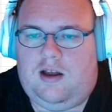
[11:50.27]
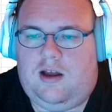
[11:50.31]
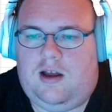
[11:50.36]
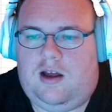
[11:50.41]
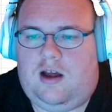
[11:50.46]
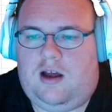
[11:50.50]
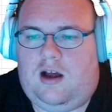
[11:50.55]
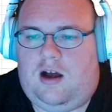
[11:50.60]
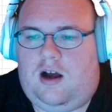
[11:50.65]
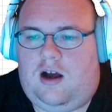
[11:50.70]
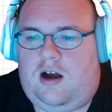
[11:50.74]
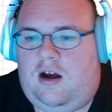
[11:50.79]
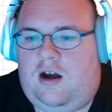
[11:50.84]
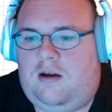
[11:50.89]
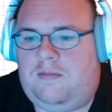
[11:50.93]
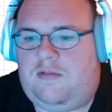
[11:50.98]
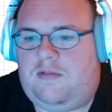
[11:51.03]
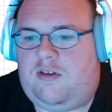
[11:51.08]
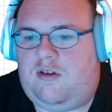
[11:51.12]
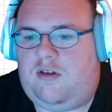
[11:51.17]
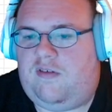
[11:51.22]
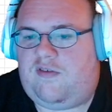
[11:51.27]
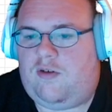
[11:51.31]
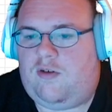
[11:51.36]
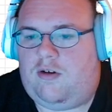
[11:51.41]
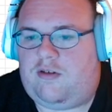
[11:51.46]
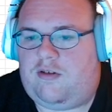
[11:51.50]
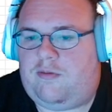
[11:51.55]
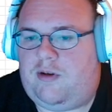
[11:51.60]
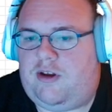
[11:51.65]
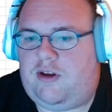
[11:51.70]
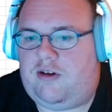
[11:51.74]
So of course,
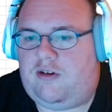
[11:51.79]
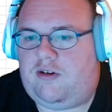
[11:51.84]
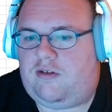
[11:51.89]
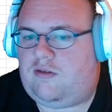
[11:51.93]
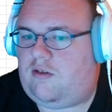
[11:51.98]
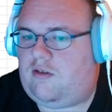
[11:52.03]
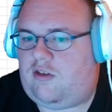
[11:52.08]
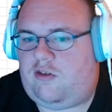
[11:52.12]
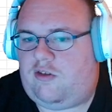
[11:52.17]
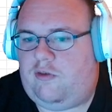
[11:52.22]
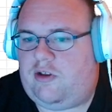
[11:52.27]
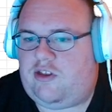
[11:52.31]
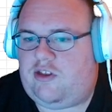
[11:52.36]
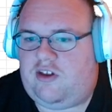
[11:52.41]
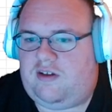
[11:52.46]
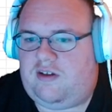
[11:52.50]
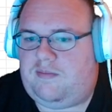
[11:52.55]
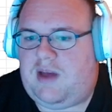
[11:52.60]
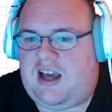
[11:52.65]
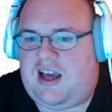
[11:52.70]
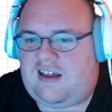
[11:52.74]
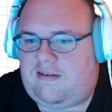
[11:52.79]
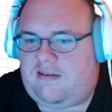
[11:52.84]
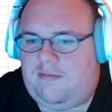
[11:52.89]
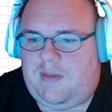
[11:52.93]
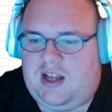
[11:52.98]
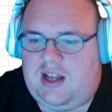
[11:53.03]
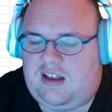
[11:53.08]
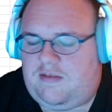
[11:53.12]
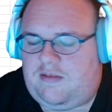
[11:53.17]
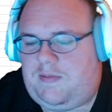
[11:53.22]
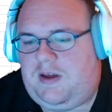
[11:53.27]
when you're switching maximum
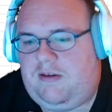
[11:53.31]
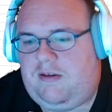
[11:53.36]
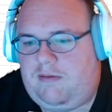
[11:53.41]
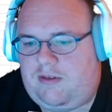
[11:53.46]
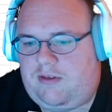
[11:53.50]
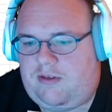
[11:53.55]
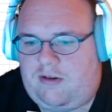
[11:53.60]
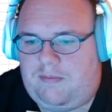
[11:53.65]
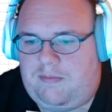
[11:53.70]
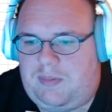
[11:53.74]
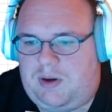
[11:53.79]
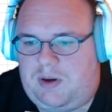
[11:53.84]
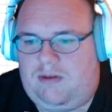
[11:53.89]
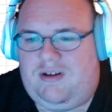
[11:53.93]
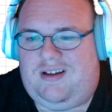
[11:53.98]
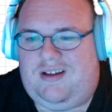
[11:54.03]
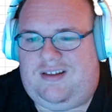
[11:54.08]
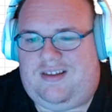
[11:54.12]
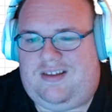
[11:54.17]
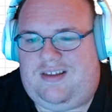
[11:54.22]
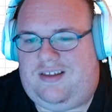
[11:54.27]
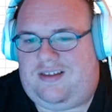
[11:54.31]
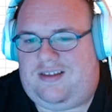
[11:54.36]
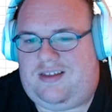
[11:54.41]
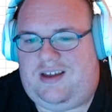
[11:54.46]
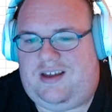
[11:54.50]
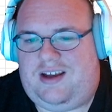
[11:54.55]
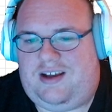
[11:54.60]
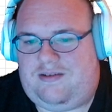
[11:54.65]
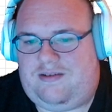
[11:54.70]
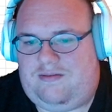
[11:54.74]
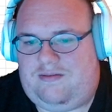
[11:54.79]
HP with your opponents, it's
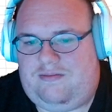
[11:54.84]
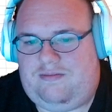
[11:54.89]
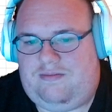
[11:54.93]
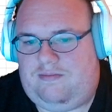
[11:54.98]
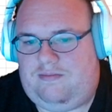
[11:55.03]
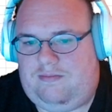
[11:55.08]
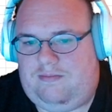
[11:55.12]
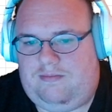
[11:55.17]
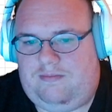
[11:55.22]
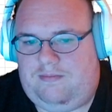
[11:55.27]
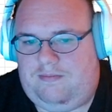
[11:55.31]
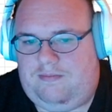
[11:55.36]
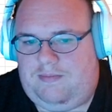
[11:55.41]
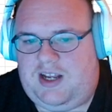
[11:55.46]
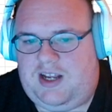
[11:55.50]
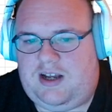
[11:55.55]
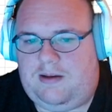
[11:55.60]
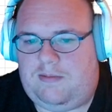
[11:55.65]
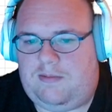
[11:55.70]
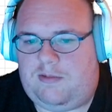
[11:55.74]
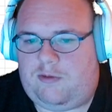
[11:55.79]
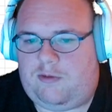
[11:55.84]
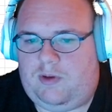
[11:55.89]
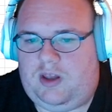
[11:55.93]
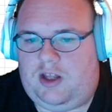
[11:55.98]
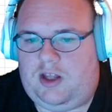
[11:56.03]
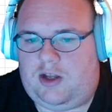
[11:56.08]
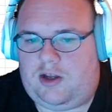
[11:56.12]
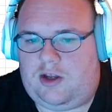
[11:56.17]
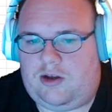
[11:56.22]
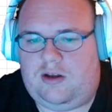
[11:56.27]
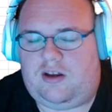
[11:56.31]
like becomes really
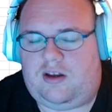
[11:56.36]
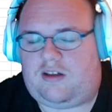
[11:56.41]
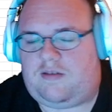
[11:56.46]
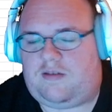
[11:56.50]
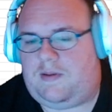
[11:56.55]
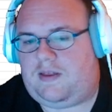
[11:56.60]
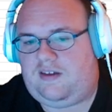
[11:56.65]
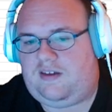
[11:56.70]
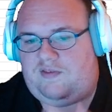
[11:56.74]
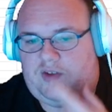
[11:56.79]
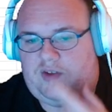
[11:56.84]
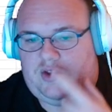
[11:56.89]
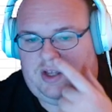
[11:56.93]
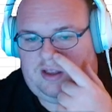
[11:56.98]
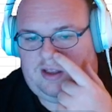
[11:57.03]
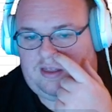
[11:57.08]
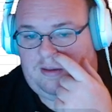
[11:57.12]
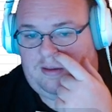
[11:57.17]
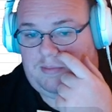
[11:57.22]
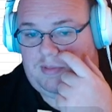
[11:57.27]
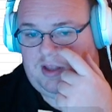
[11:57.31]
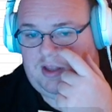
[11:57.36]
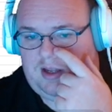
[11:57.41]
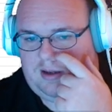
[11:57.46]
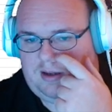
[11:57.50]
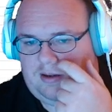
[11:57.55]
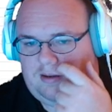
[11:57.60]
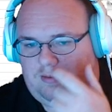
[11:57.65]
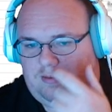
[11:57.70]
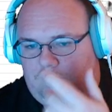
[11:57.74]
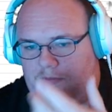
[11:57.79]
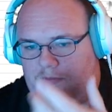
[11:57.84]
good, especially if you hit something
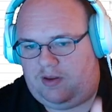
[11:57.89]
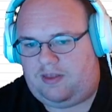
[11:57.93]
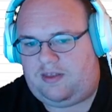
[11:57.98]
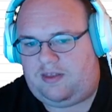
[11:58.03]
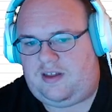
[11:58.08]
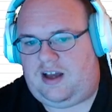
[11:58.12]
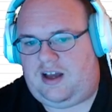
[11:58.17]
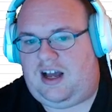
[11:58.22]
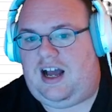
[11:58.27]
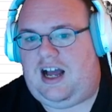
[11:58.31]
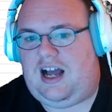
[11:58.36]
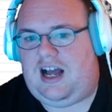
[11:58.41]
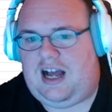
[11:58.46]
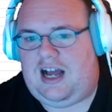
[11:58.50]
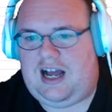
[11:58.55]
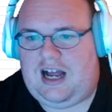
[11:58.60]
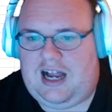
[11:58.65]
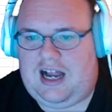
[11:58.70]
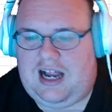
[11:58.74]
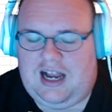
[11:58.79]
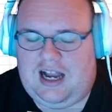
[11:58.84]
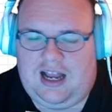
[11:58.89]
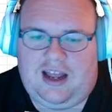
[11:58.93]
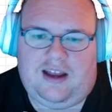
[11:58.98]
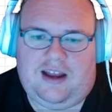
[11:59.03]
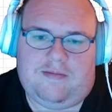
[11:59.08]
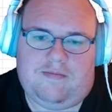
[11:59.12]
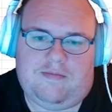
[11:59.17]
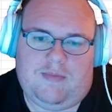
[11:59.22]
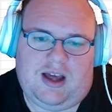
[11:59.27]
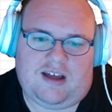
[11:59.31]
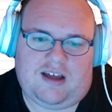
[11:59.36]
with a high
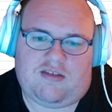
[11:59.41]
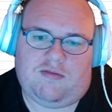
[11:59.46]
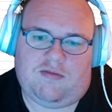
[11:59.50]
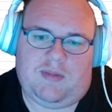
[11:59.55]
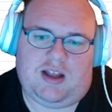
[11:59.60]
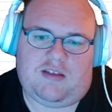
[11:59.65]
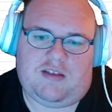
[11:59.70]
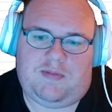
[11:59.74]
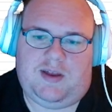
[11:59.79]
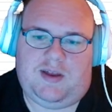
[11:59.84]
maximum HP like